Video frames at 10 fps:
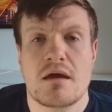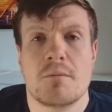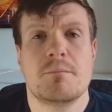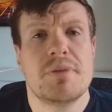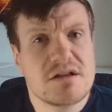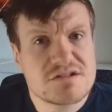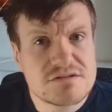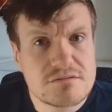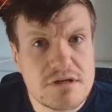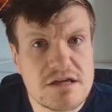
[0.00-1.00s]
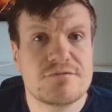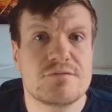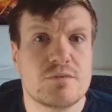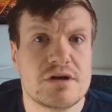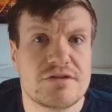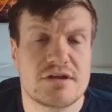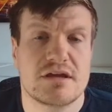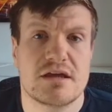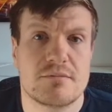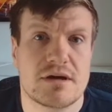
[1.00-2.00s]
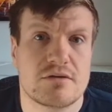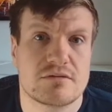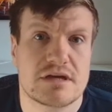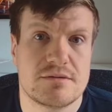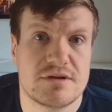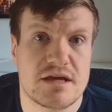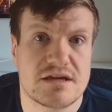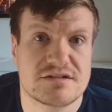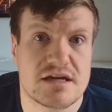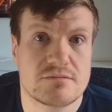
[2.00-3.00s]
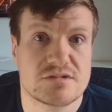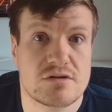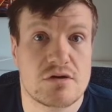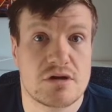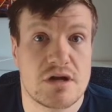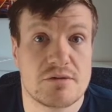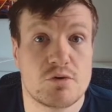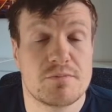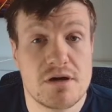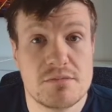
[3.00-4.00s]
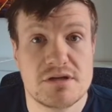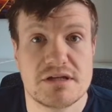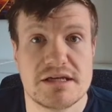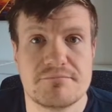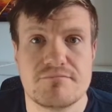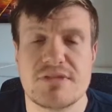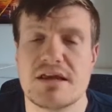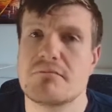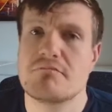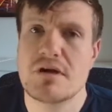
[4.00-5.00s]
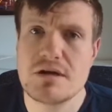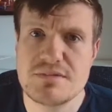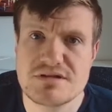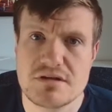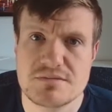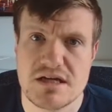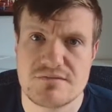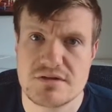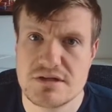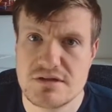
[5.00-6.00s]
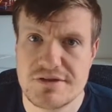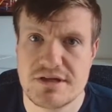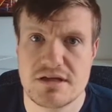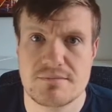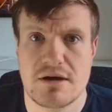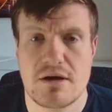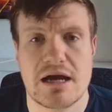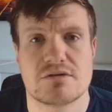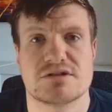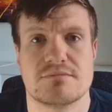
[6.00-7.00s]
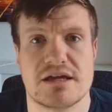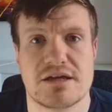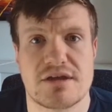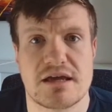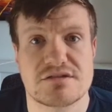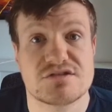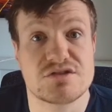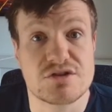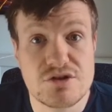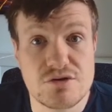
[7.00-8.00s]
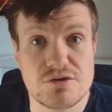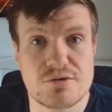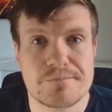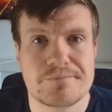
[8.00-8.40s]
But if we're thinking about keeping exams online more permanently, then it might be time to have a little think about how to make that secure.